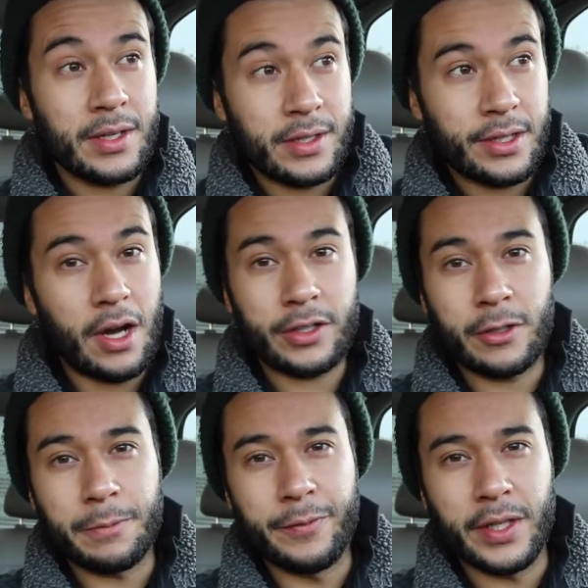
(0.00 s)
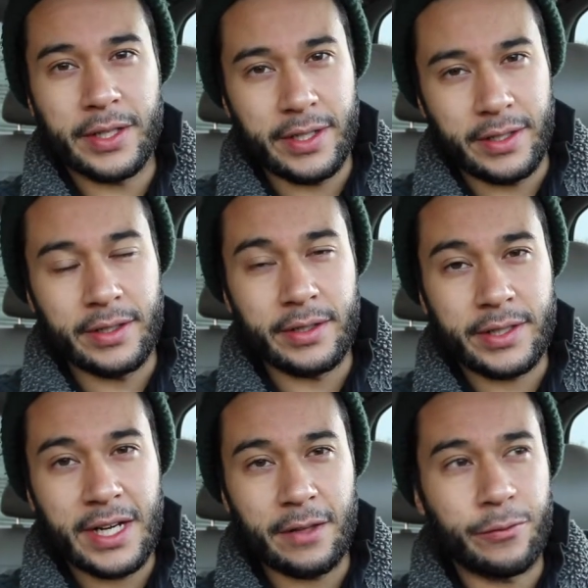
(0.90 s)
Concord Pavilion in
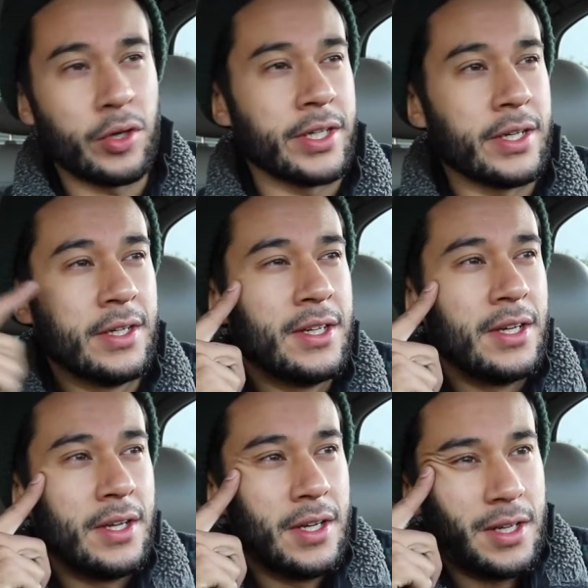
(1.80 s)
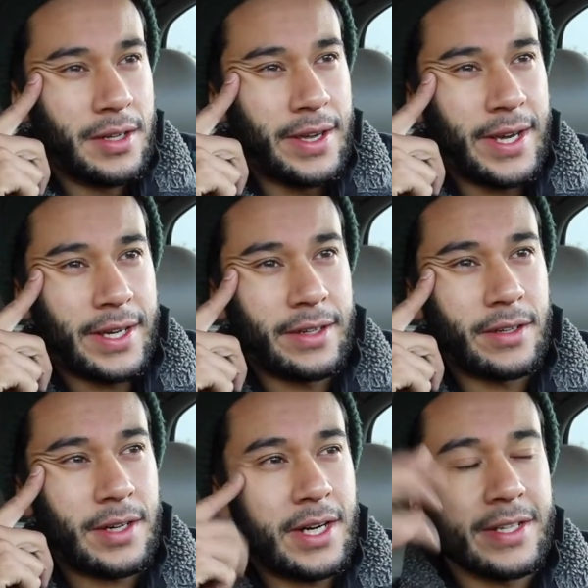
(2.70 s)
California. And
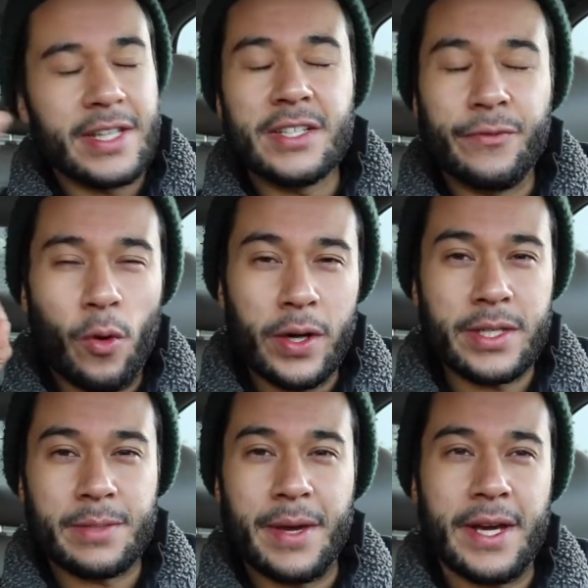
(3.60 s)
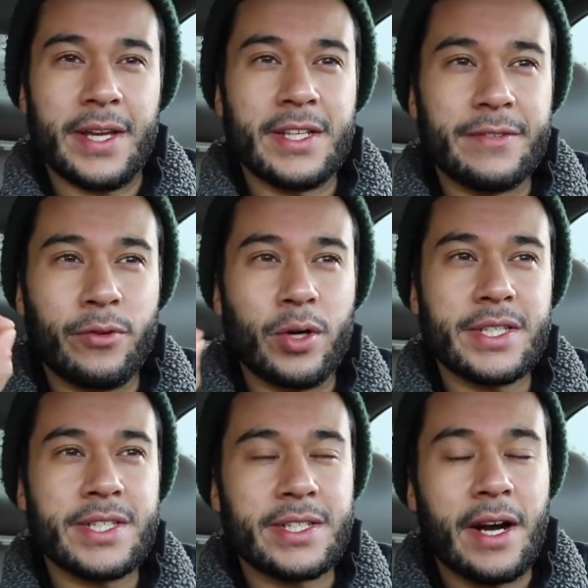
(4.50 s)
uh, his voice, man, his
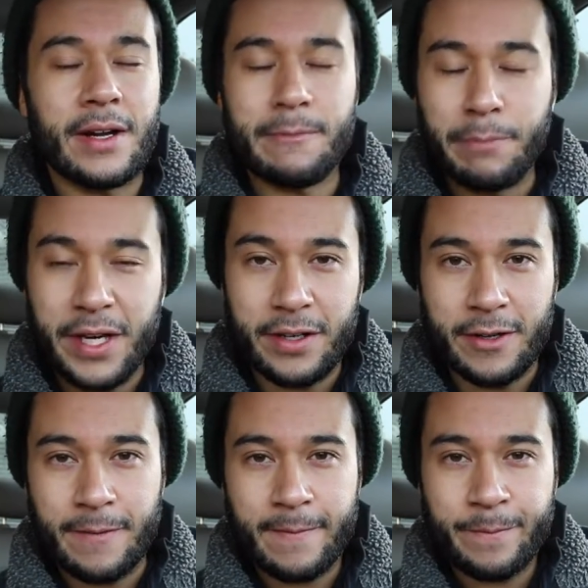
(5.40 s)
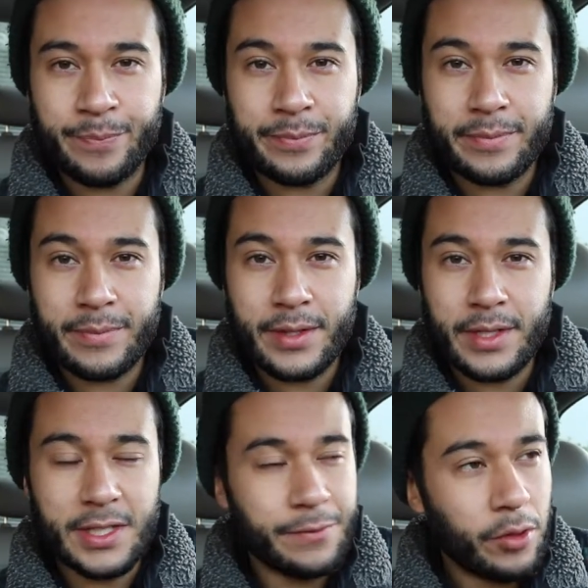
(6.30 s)
voice has gotten better.
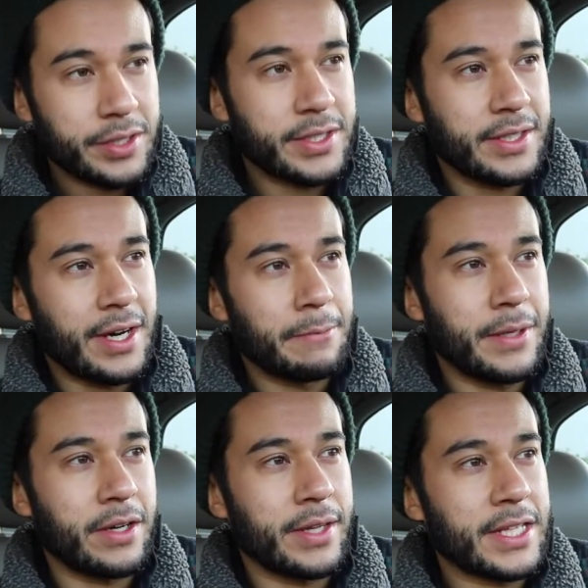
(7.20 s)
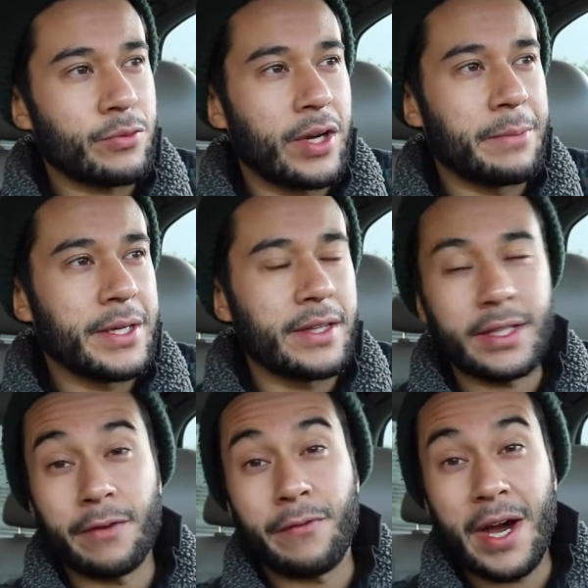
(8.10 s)
His voice has gotten better. That's what I mean,
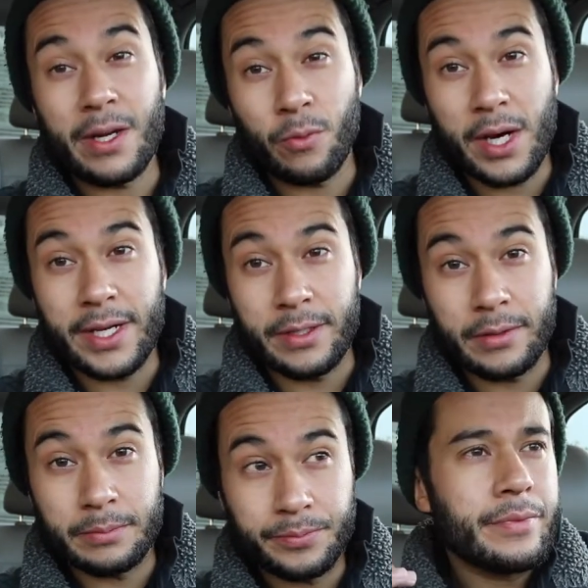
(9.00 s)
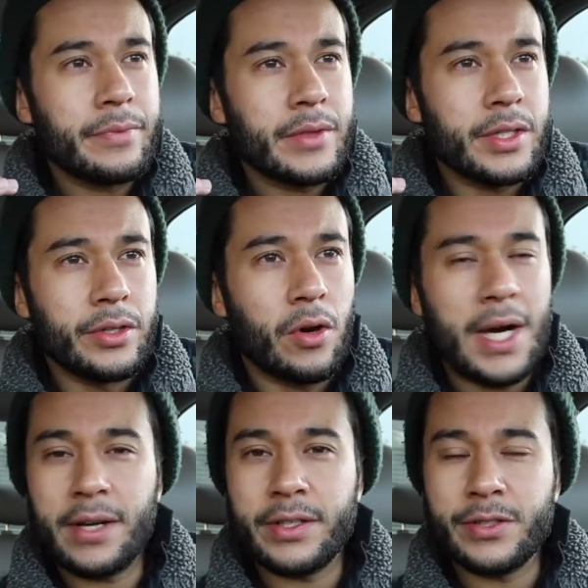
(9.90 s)
like a fine wine. You know,
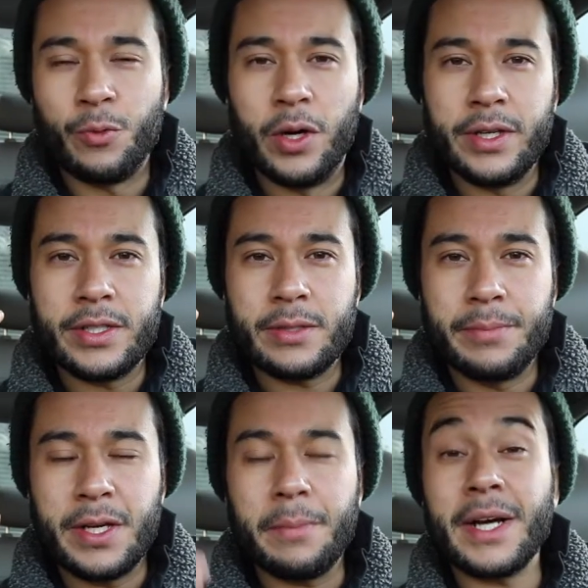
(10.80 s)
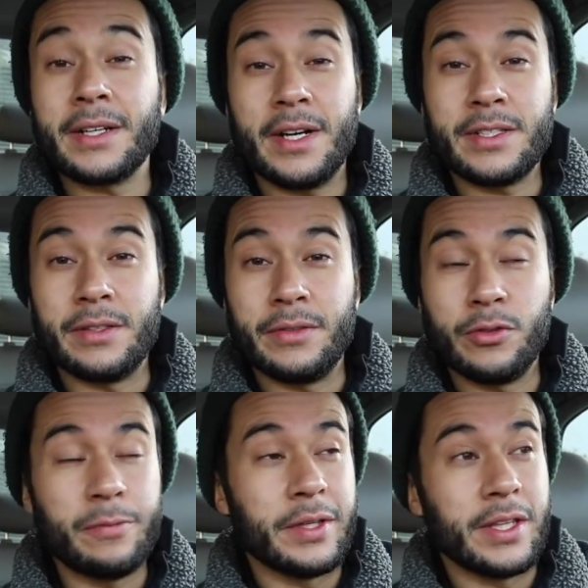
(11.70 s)
how does one's me and my cousin
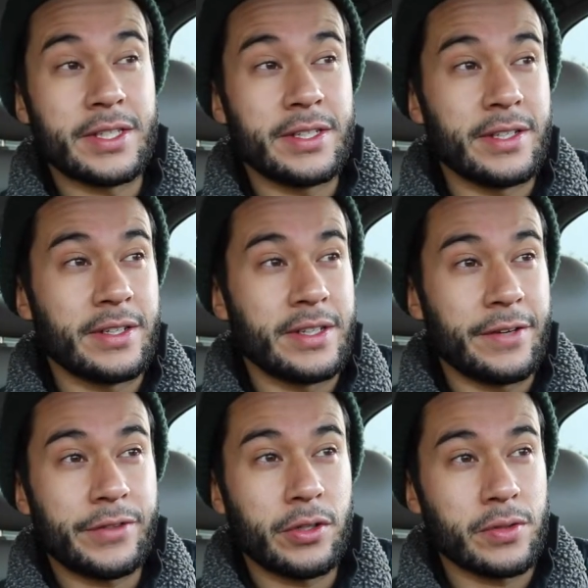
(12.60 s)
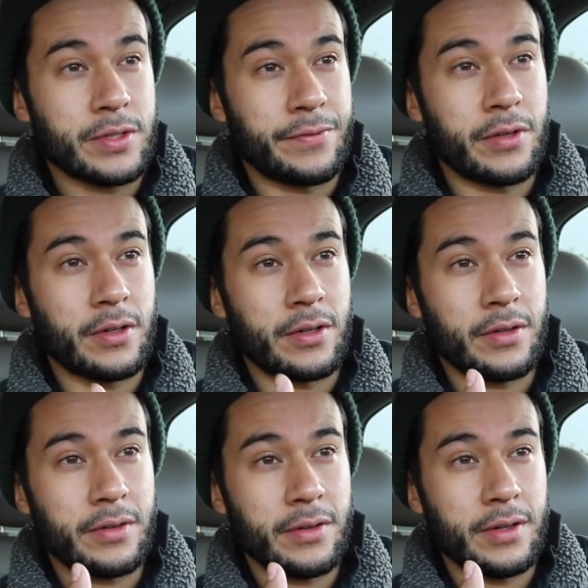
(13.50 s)
who've been listening to Deftones
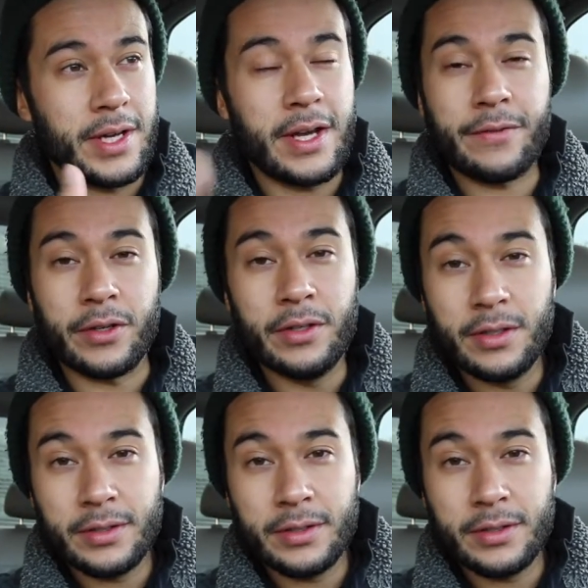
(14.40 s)
forever